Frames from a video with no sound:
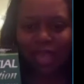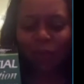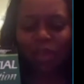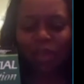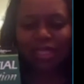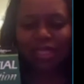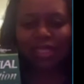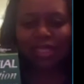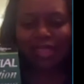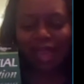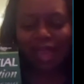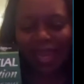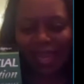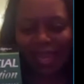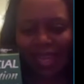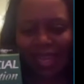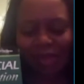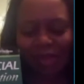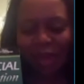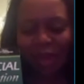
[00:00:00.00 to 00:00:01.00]
I wasn't
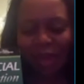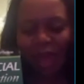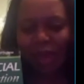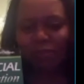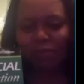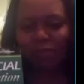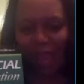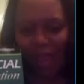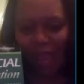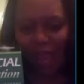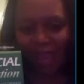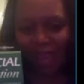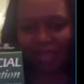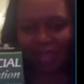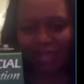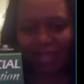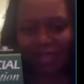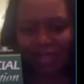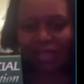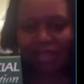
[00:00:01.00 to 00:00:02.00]
dating my
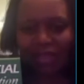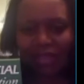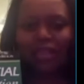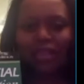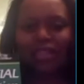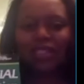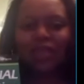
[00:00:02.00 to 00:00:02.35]
banks.